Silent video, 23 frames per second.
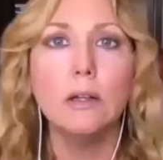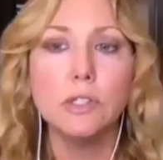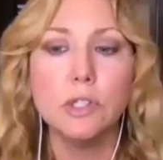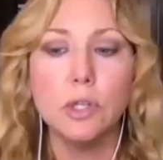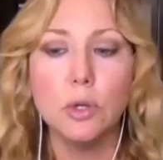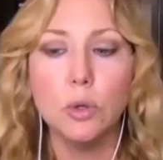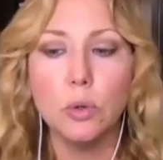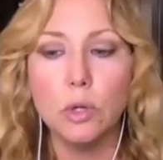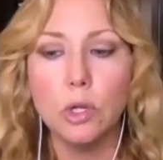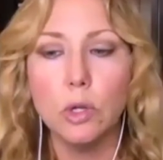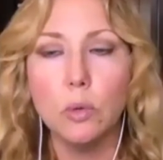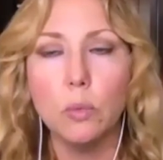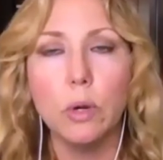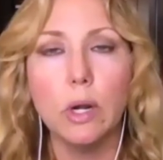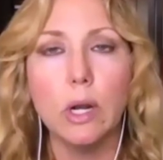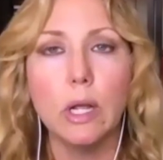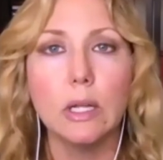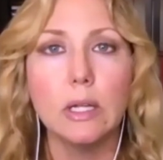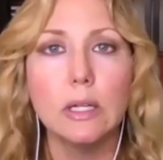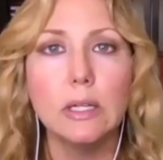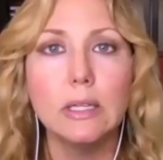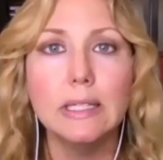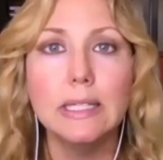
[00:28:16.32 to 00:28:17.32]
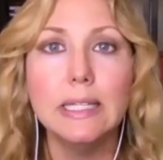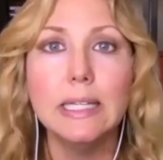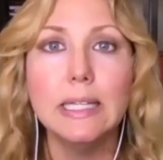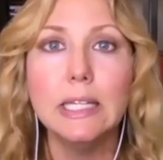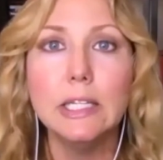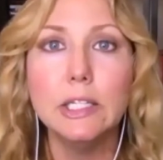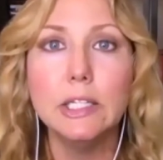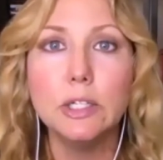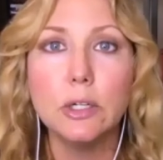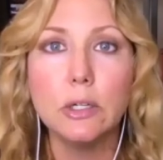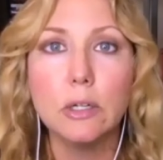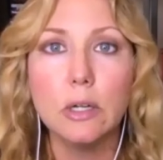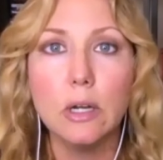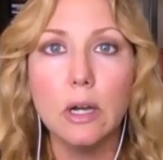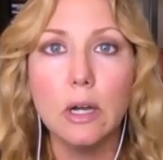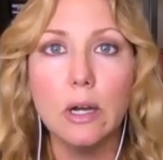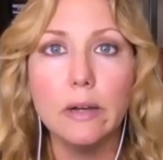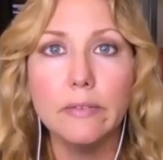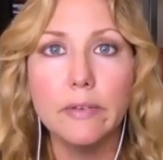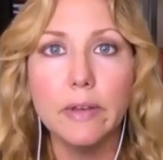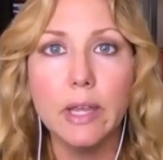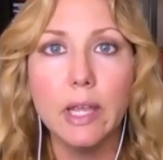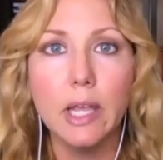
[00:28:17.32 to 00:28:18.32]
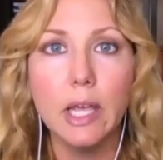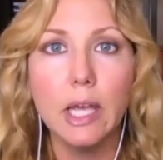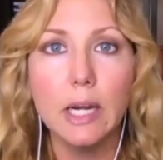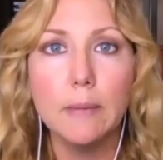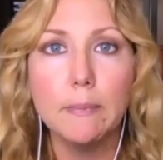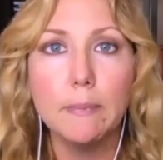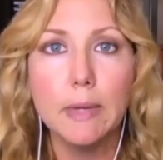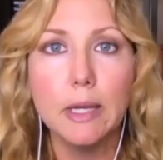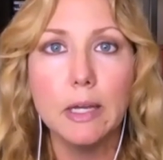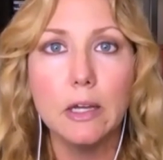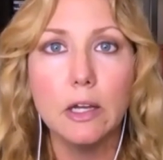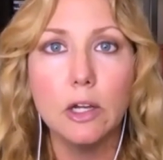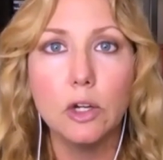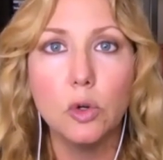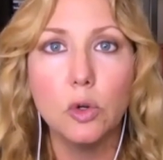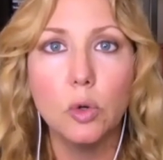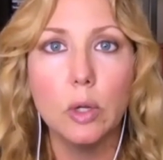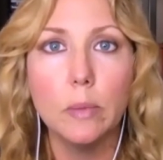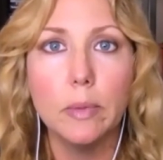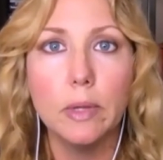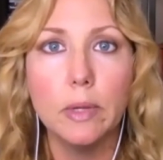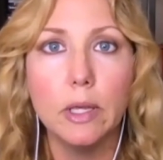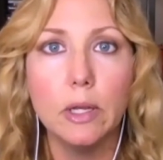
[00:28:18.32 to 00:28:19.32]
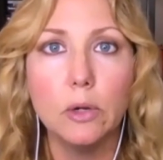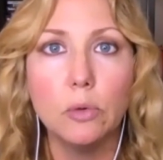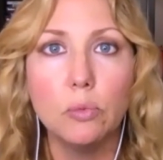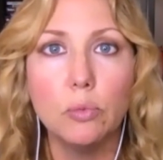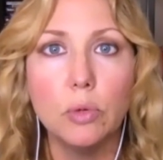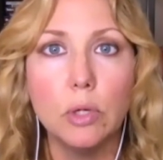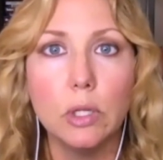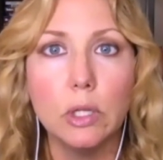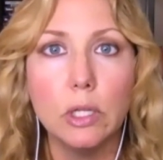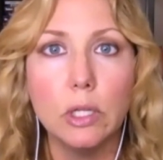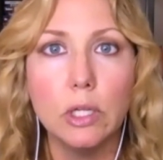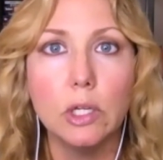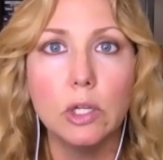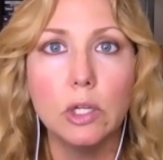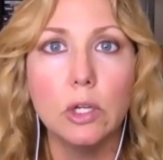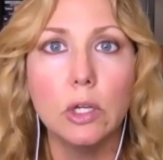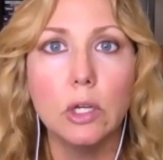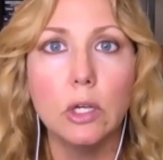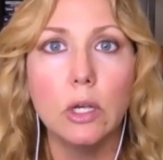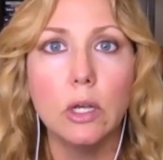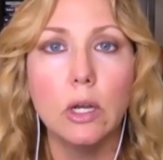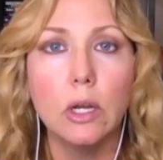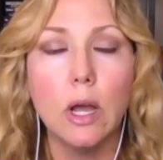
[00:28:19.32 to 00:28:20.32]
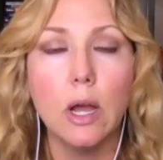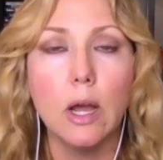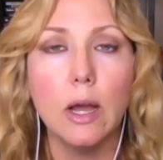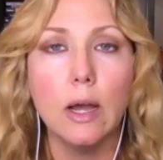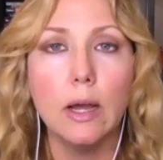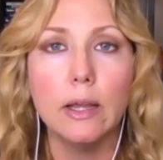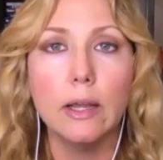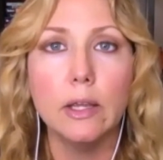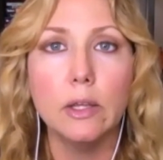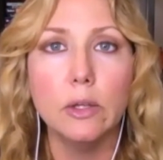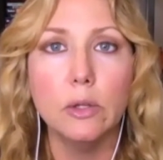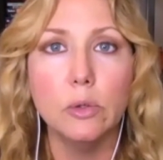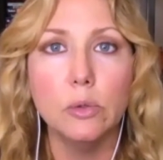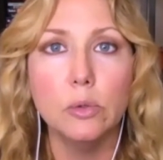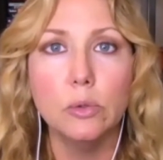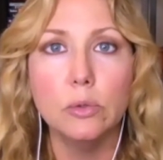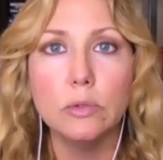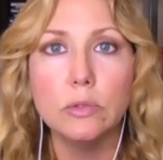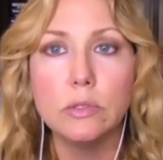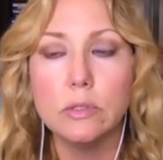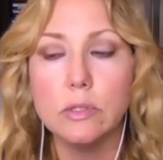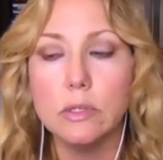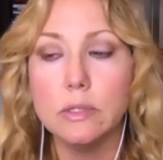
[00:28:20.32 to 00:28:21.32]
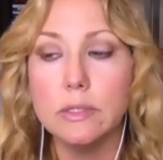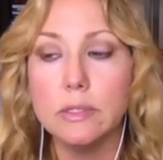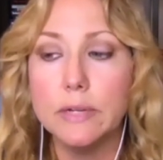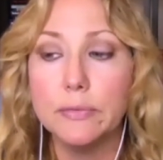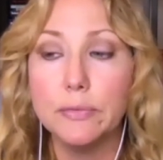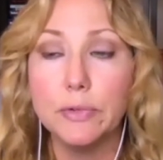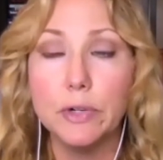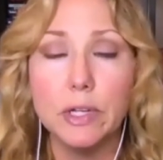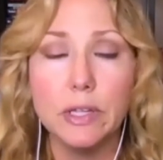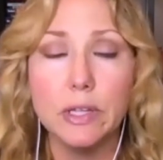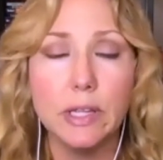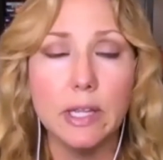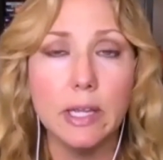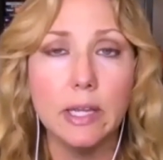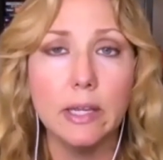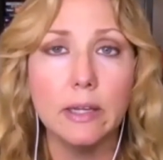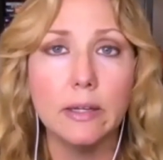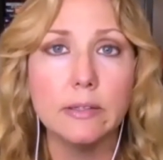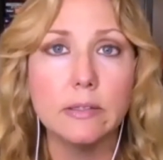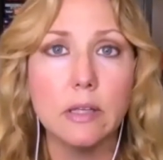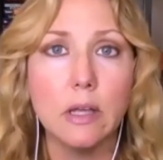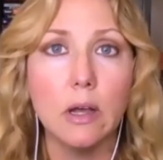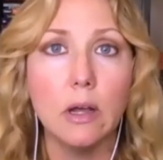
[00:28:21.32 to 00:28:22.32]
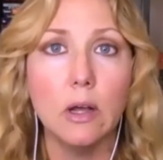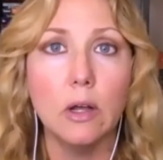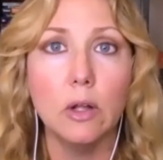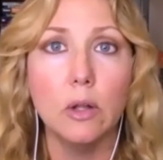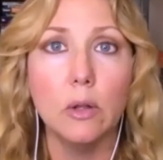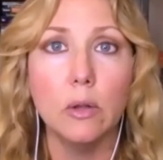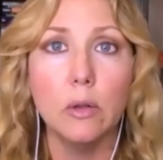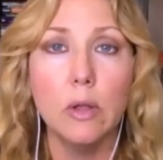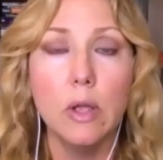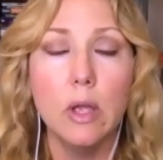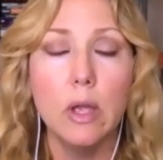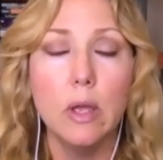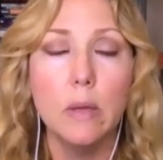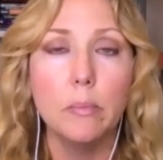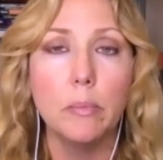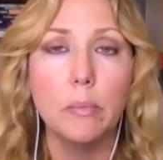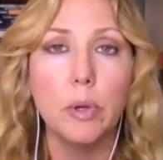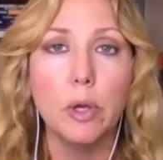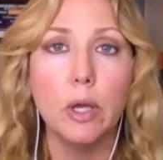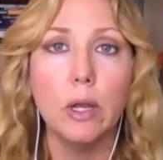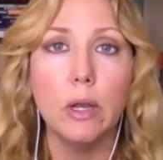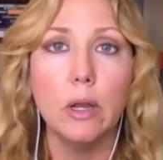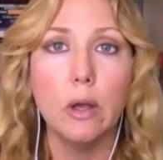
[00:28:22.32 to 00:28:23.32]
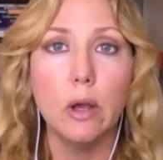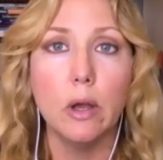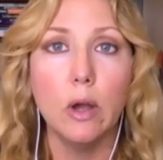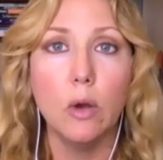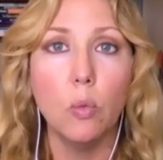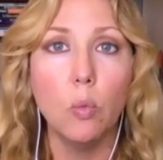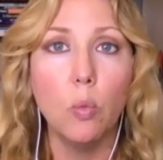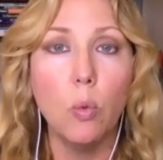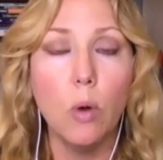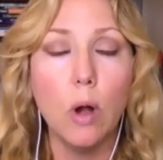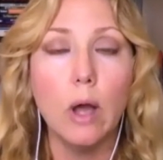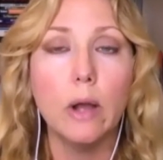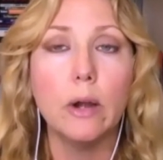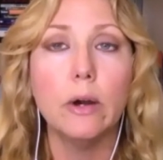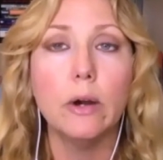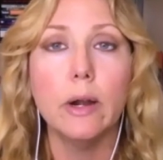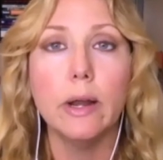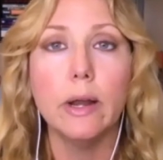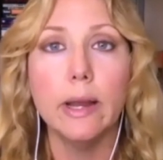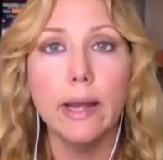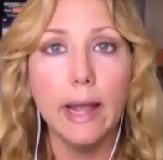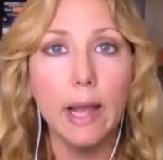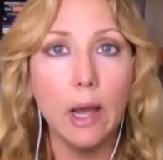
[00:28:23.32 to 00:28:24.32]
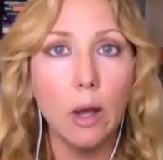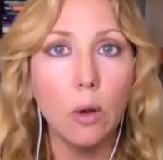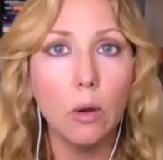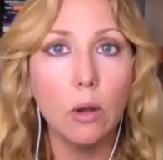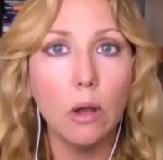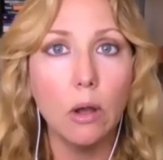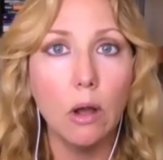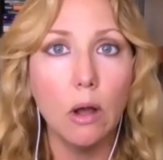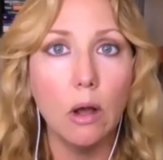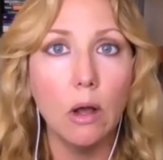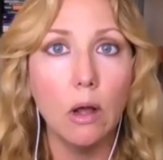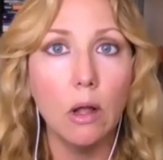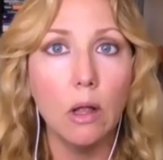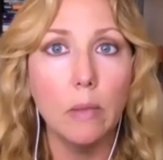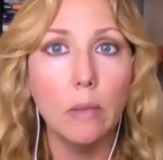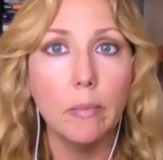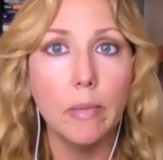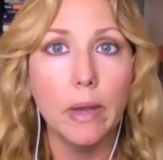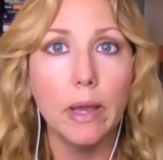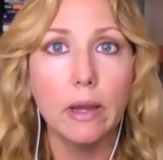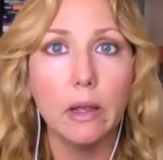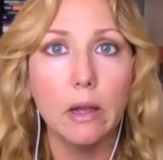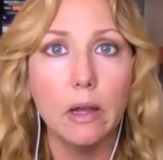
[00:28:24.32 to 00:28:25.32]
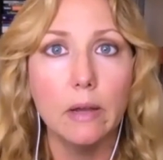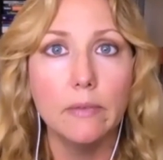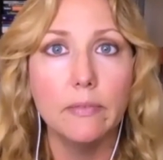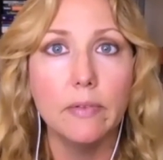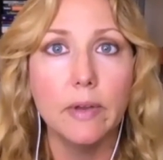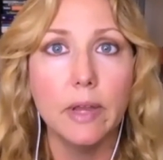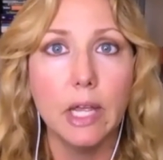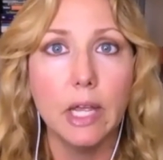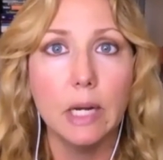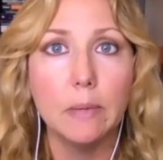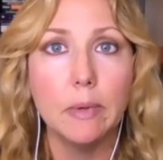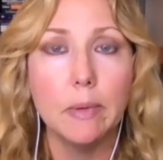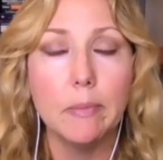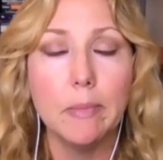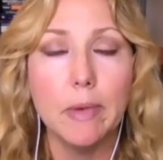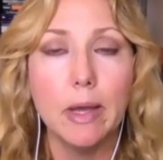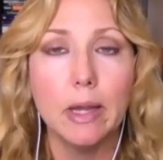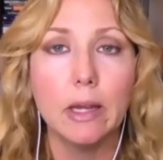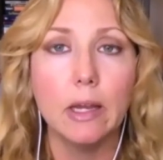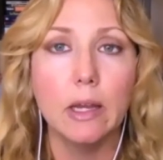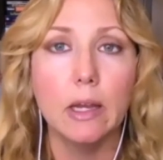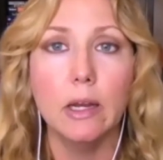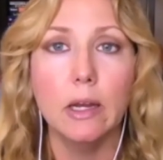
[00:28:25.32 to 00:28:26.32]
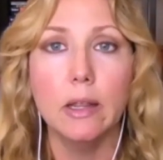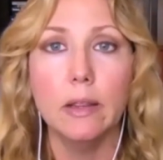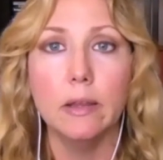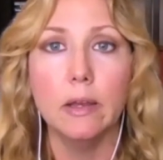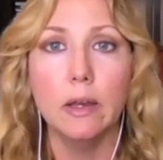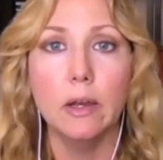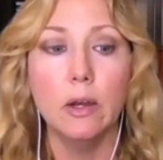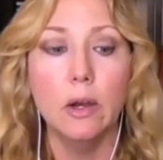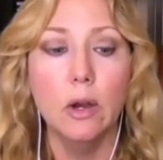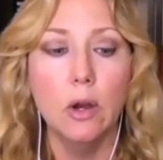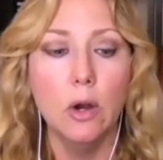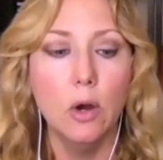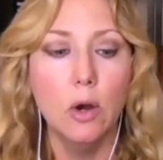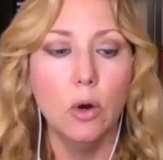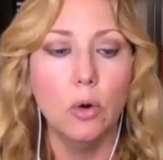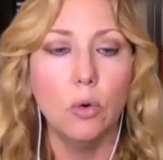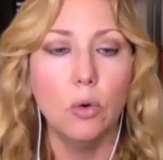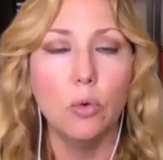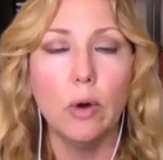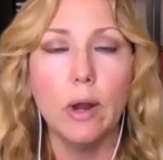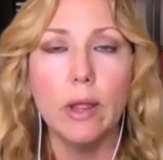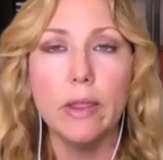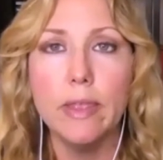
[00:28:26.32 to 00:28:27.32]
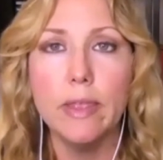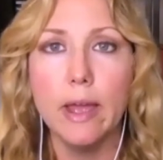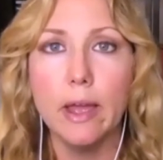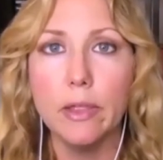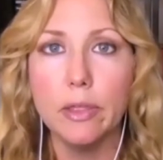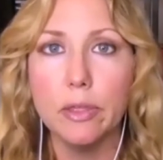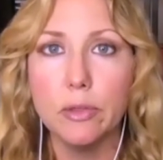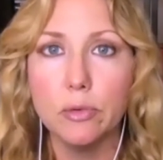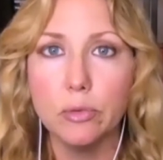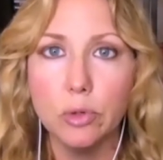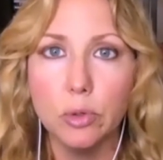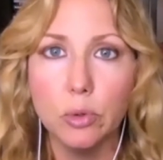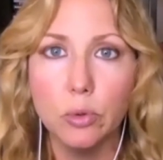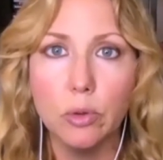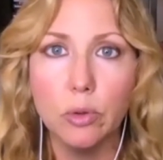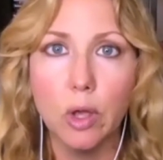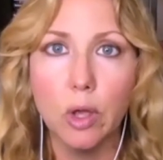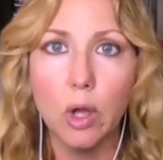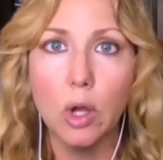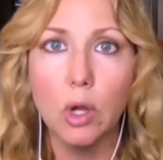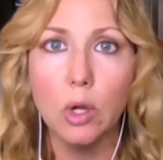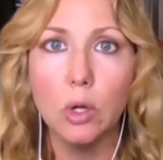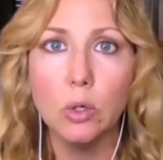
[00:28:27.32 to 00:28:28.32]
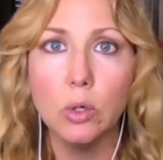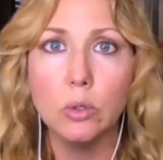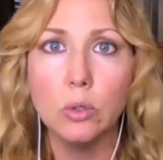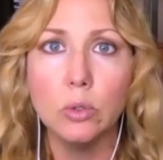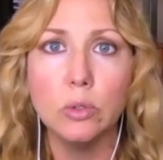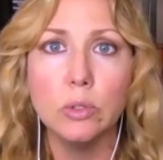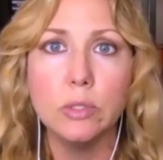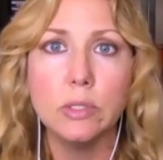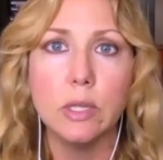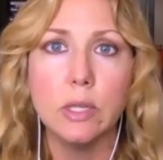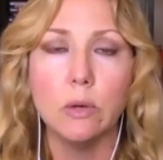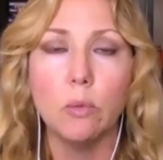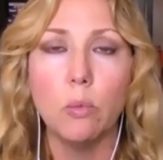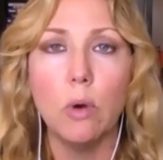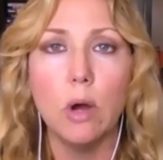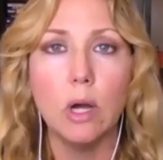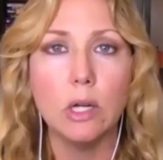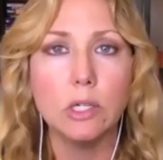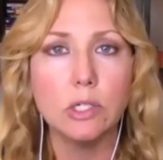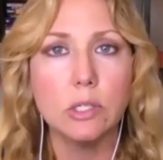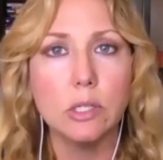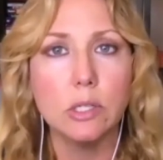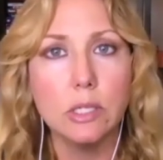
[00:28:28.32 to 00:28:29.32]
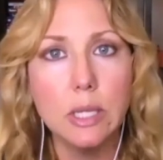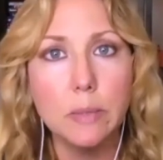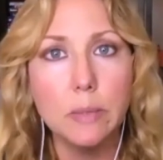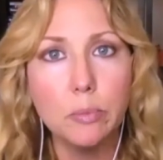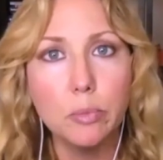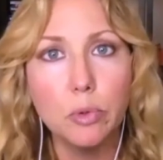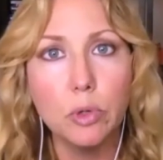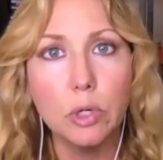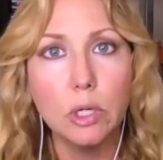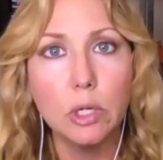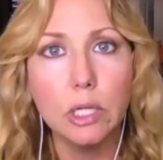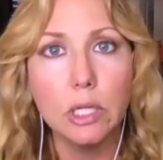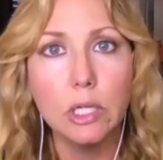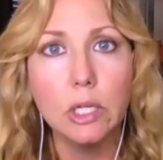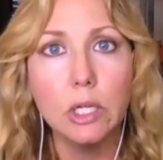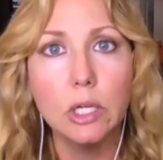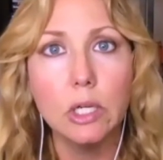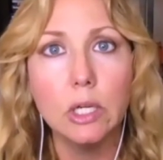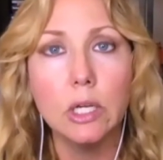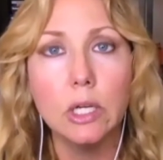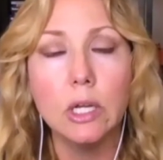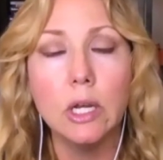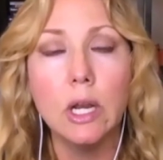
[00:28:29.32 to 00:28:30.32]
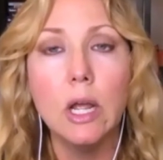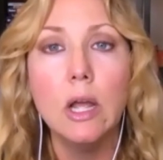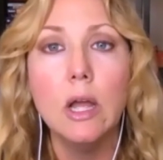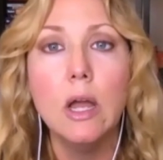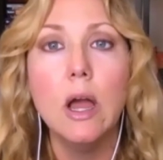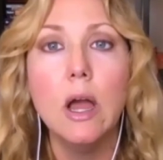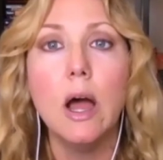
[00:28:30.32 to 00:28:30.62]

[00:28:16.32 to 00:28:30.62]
also you want to clean your coffee enema equipment really good. I used different things. I'll put water and alcohol in my coffee enema bucket and then run that through the hose and wash the tip really good.